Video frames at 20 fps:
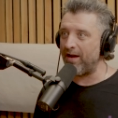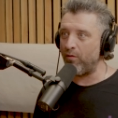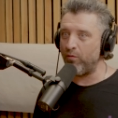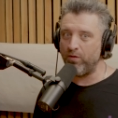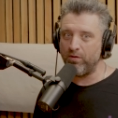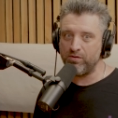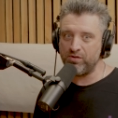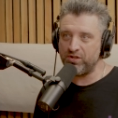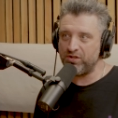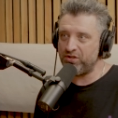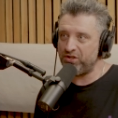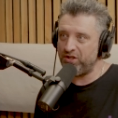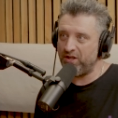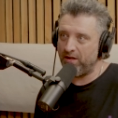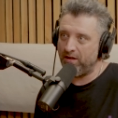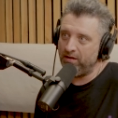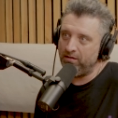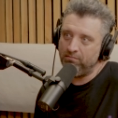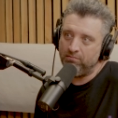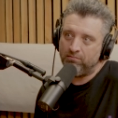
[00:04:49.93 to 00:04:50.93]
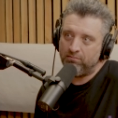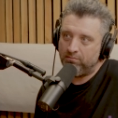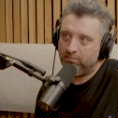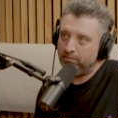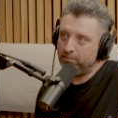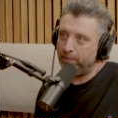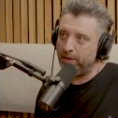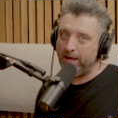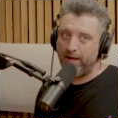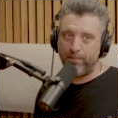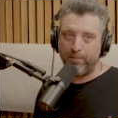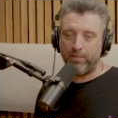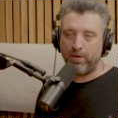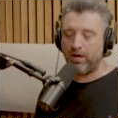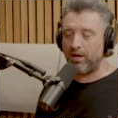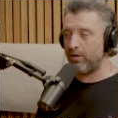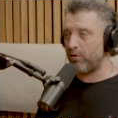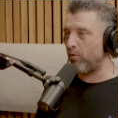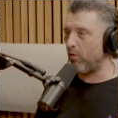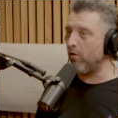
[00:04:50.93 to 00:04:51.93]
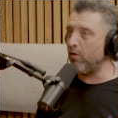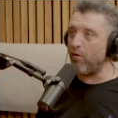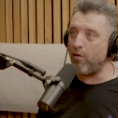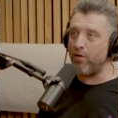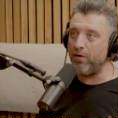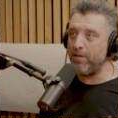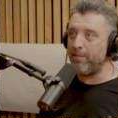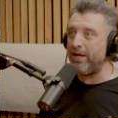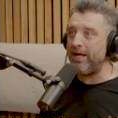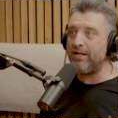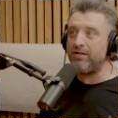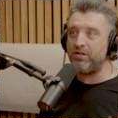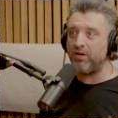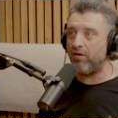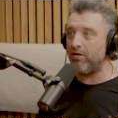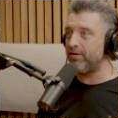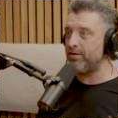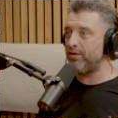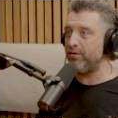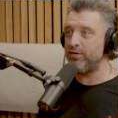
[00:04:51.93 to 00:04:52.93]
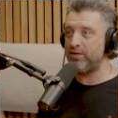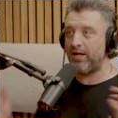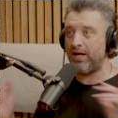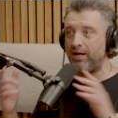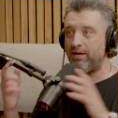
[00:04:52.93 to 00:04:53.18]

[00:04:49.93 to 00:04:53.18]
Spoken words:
We were just chilling, playing cornhole on the beach on a Tuesday.